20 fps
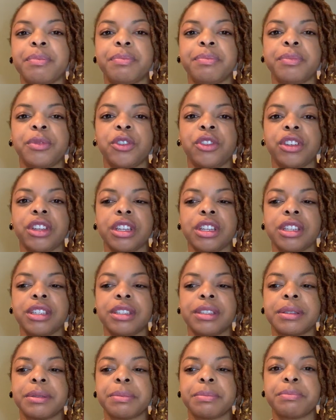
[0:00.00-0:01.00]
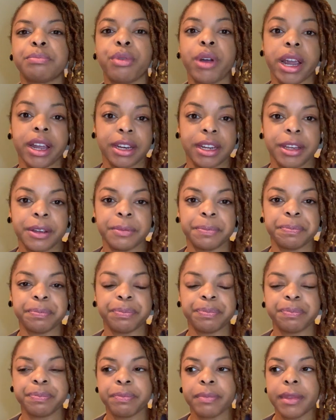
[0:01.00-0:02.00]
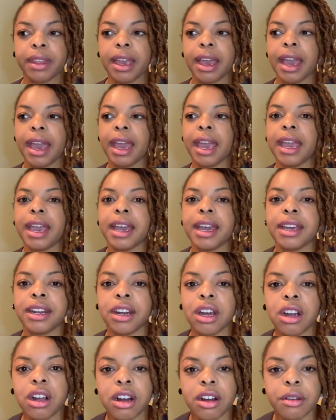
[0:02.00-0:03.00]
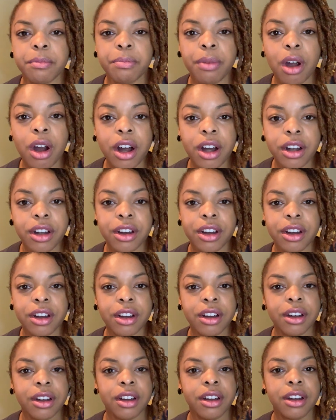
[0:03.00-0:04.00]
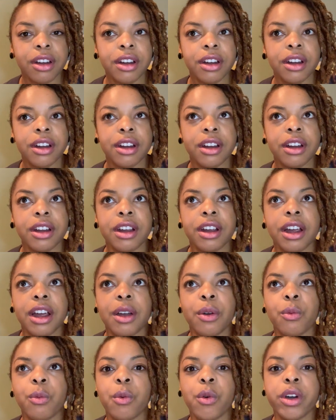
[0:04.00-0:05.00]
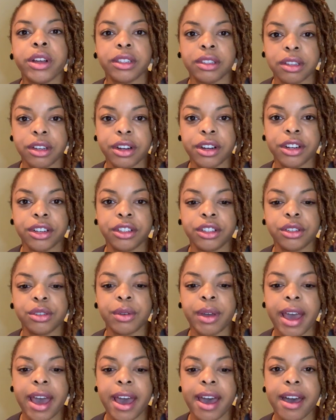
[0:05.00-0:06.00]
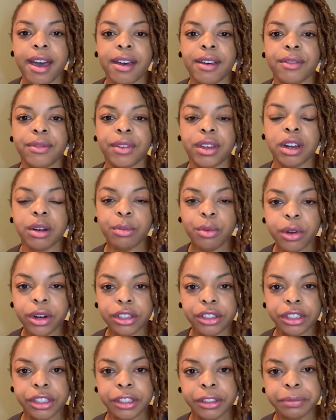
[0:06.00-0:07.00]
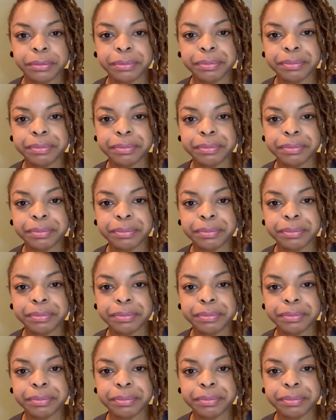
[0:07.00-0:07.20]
she's pregnant and her partner wants her to have an abortion,